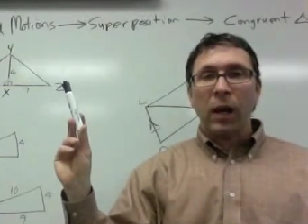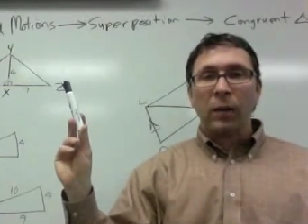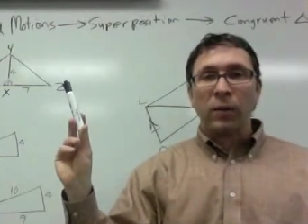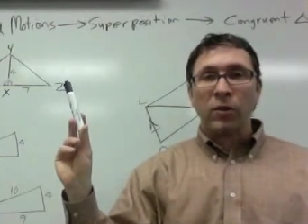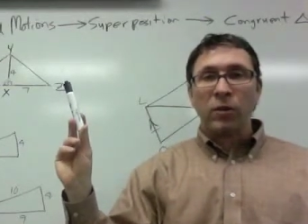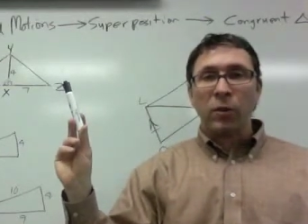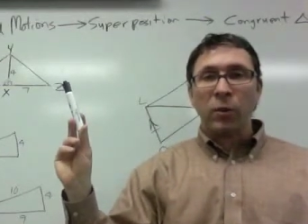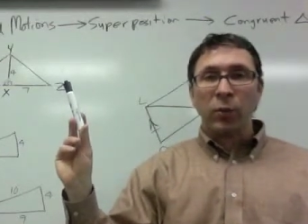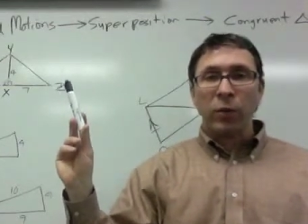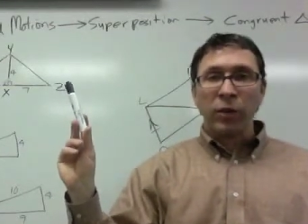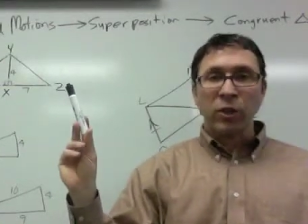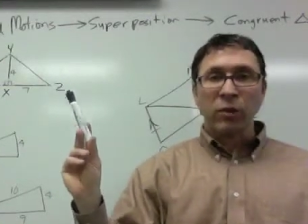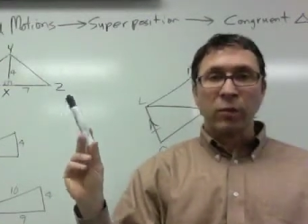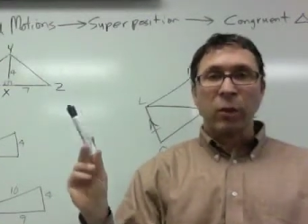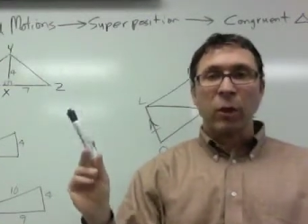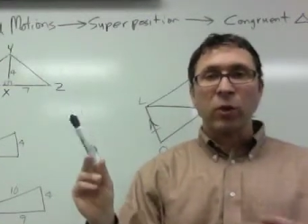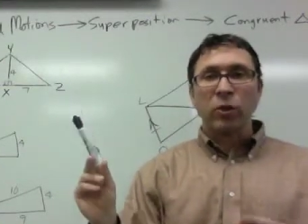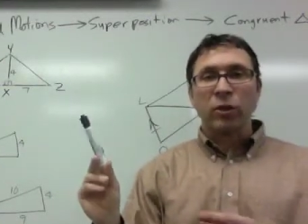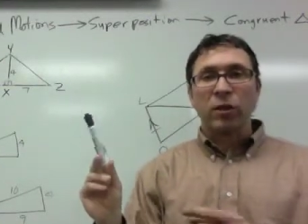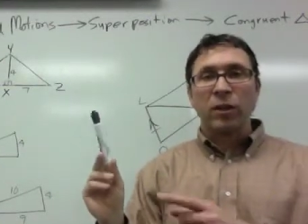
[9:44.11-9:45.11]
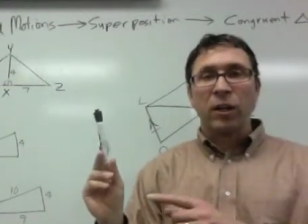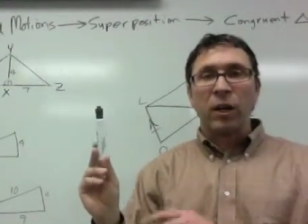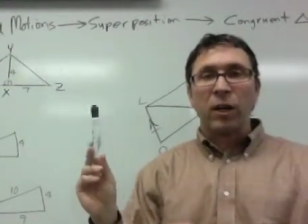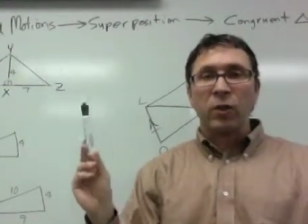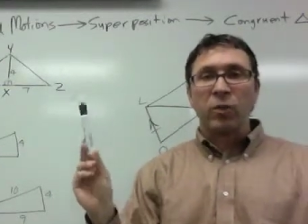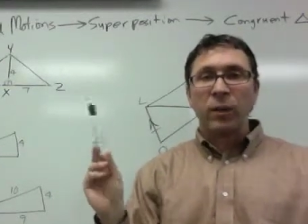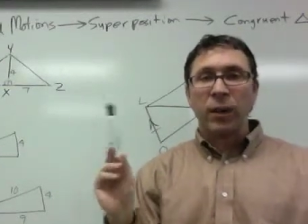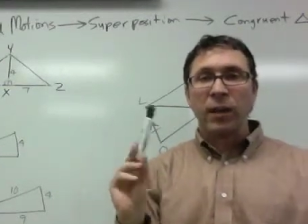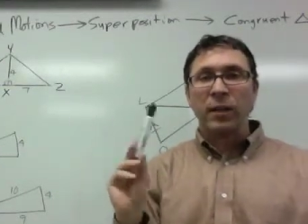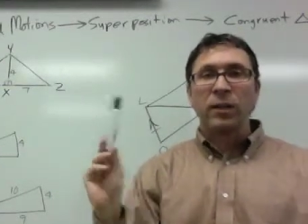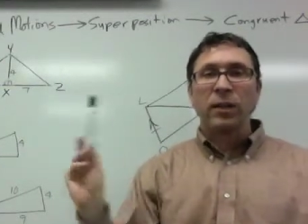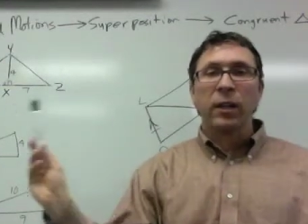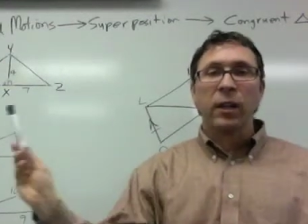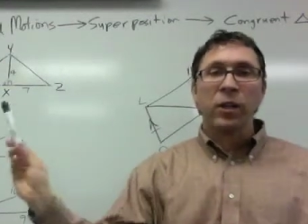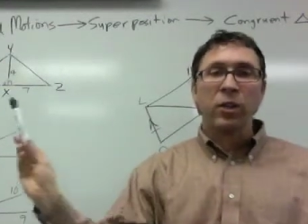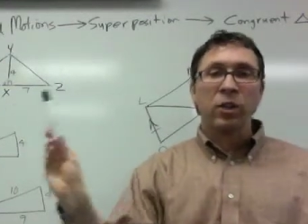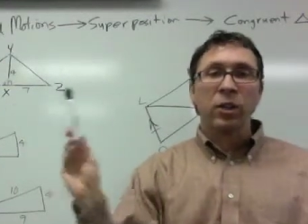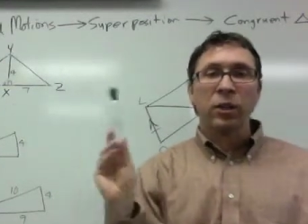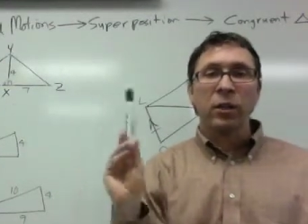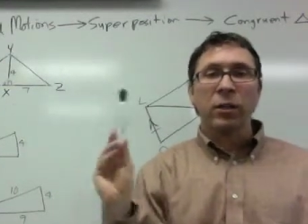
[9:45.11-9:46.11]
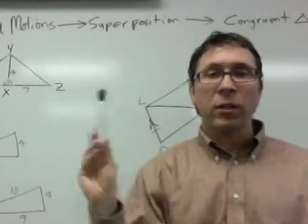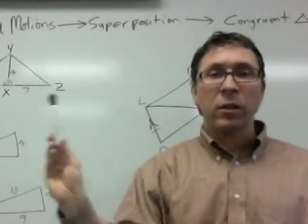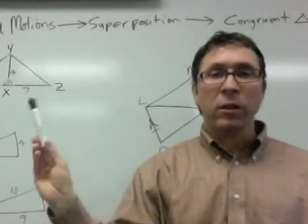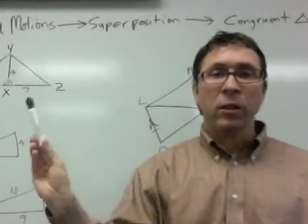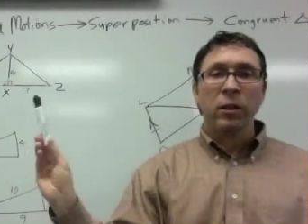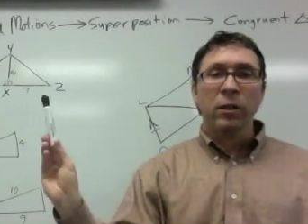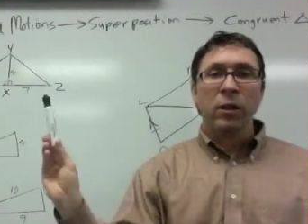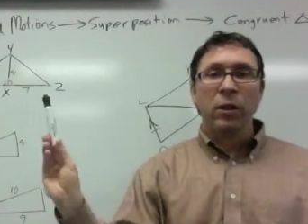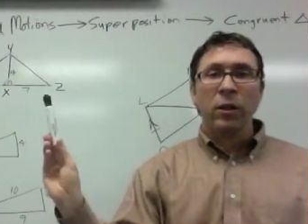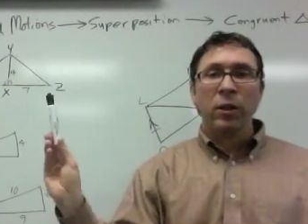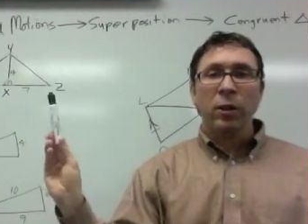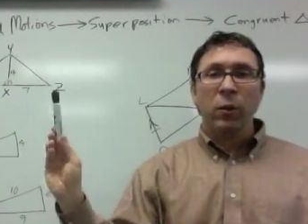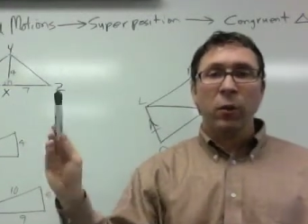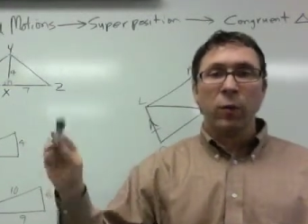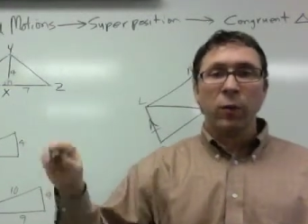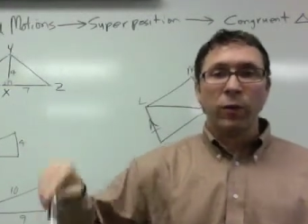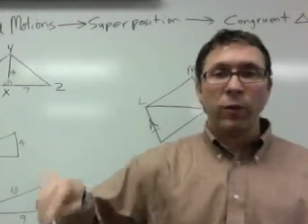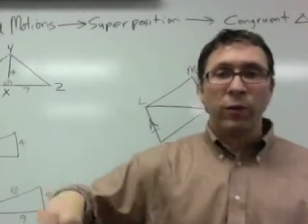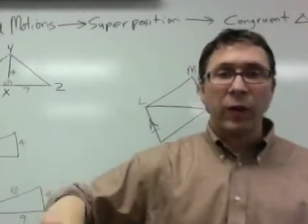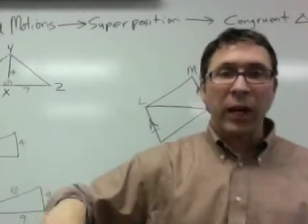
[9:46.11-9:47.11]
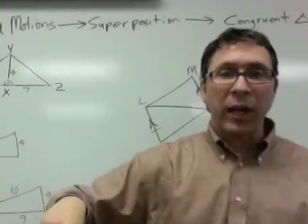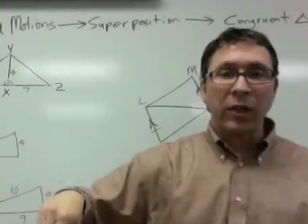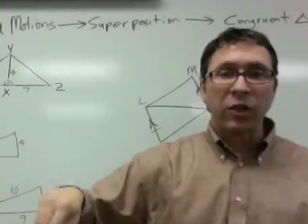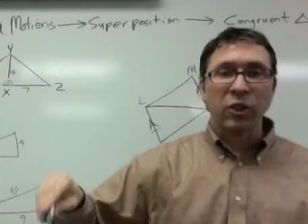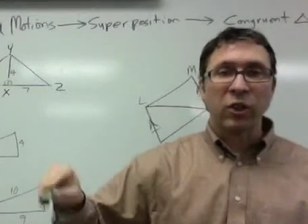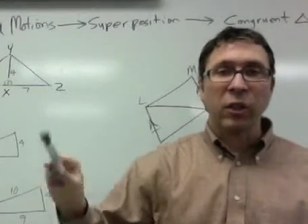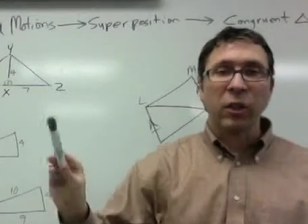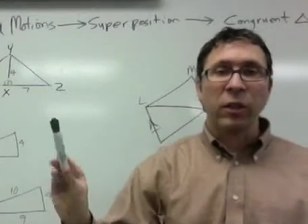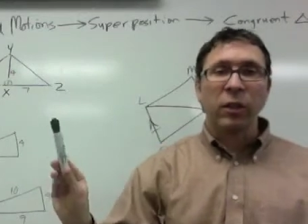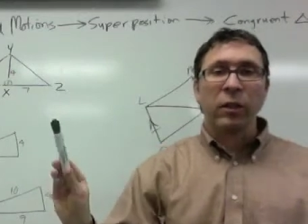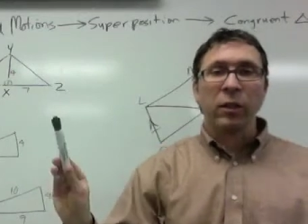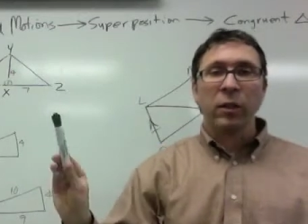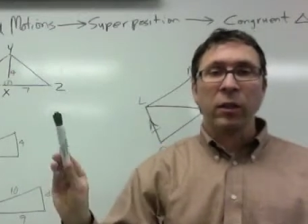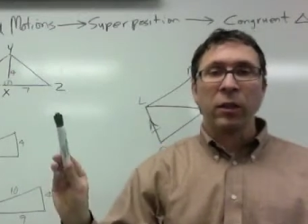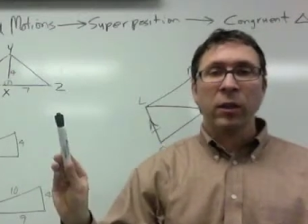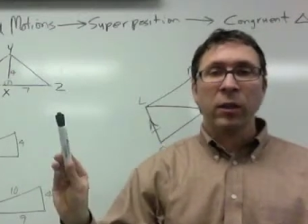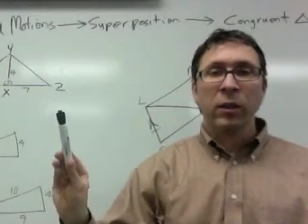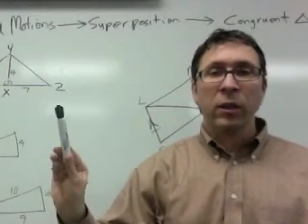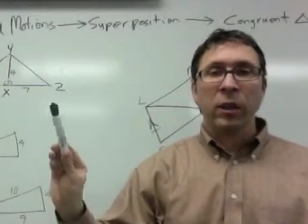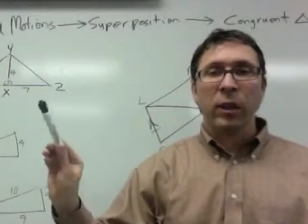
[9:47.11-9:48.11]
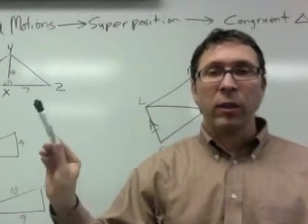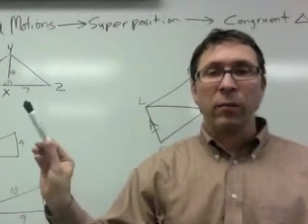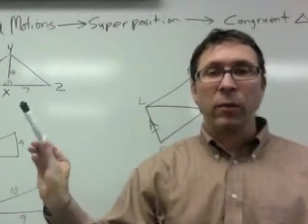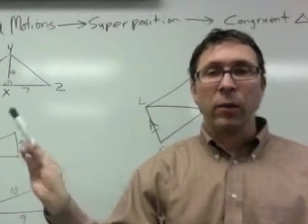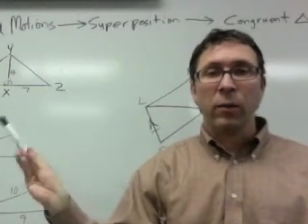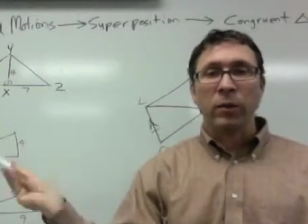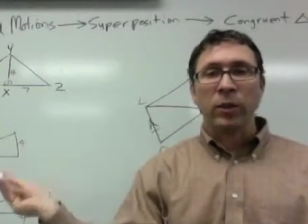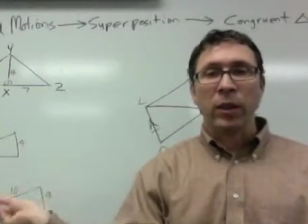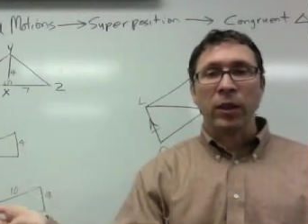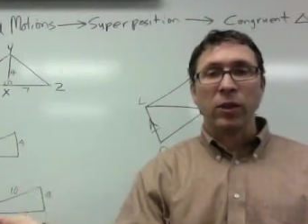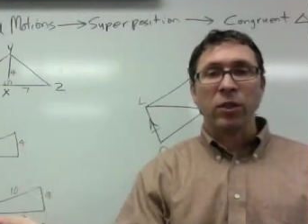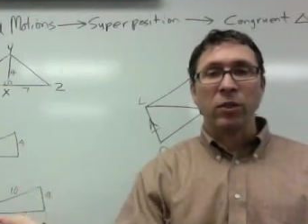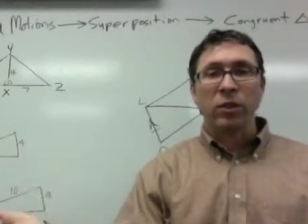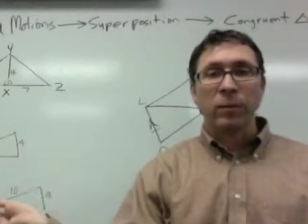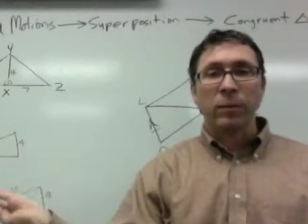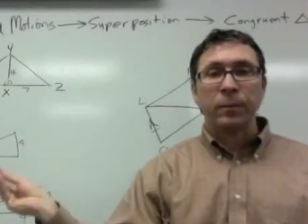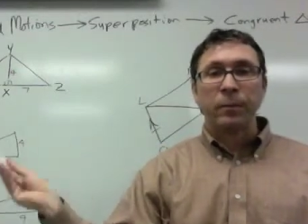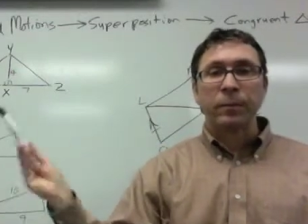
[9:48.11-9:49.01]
So the rigid motions are translation, reflection, and rotation.